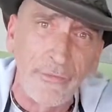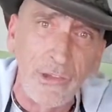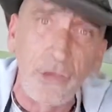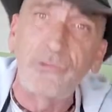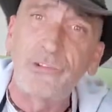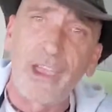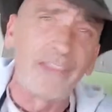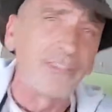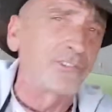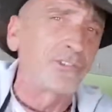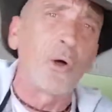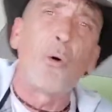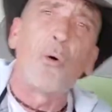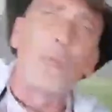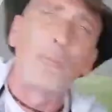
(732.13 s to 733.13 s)
you change
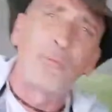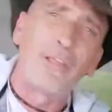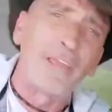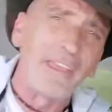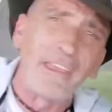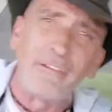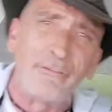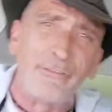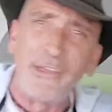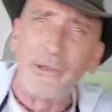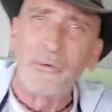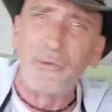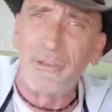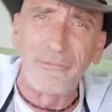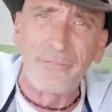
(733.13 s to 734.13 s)
the whole playing
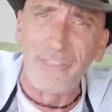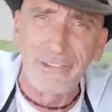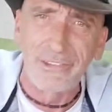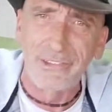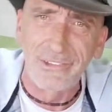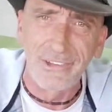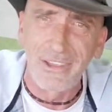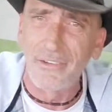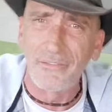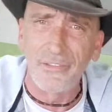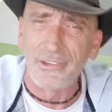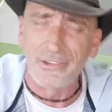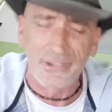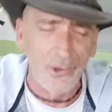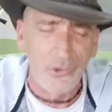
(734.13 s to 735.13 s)
field of this
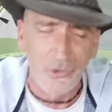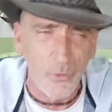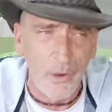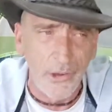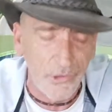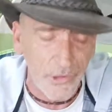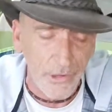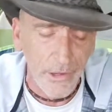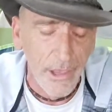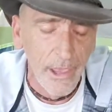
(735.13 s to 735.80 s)
situation,